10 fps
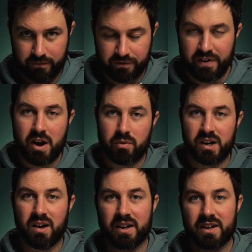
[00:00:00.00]

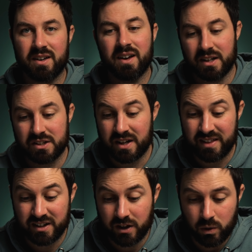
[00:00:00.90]
fairy-like, and uh,
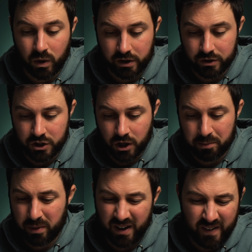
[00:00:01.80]
that did quite a good
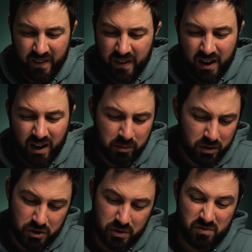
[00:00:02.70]
job, but I'm
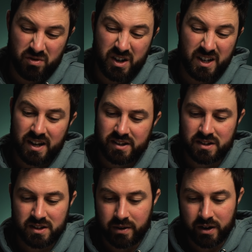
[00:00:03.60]
not sure it's really
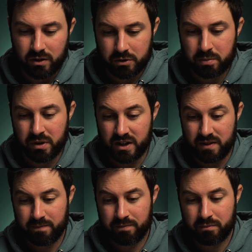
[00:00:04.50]
necessary. It looks
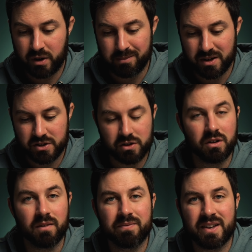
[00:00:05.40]
pretty, pretty
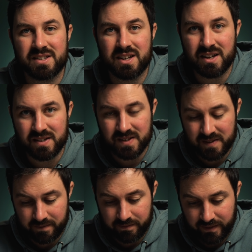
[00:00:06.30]
mystical as it is.
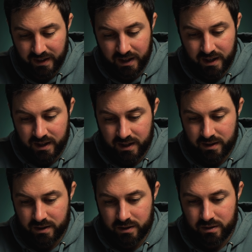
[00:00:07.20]

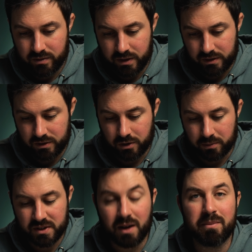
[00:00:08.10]
I need to
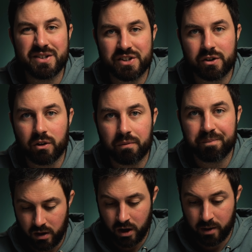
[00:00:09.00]
stop saying mystical.
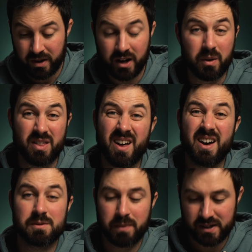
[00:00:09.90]
Uh, but anyway,
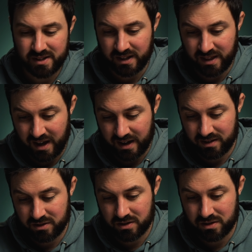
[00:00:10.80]
that is basically
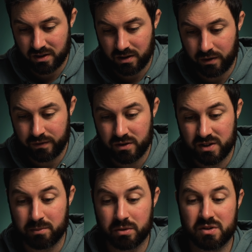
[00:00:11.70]
that. Just a, a, few
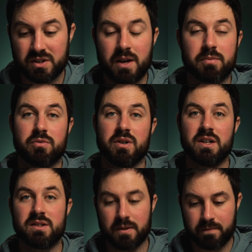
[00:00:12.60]
simple steps
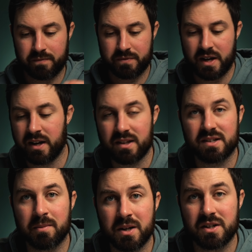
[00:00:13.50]
really to, to edit
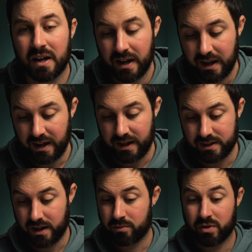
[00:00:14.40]
this image.
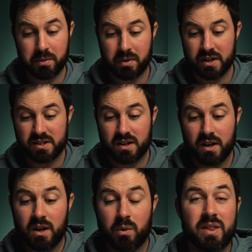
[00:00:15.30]
And uh, I'm really pleased
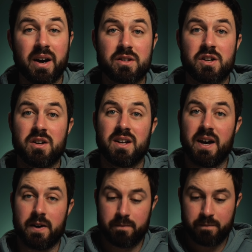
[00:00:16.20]
with how it turned
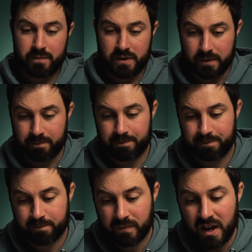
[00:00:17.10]
out. So
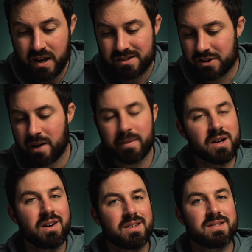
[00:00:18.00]
it's a shame I
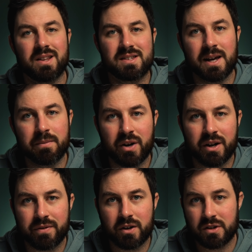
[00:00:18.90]
can't say the same for
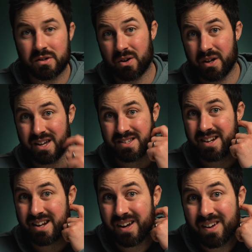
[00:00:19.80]
any photos I got
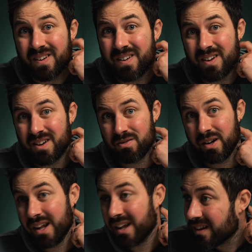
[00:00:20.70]
yesterday,
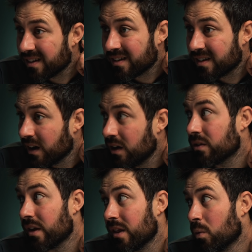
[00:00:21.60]
really.
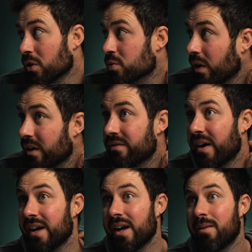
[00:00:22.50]
Though there was one of
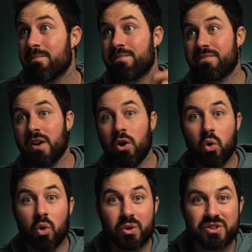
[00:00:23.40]
a, um, a
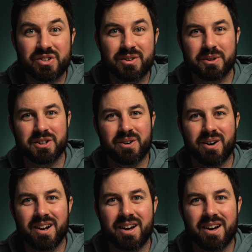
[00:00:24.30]
horse, which I quite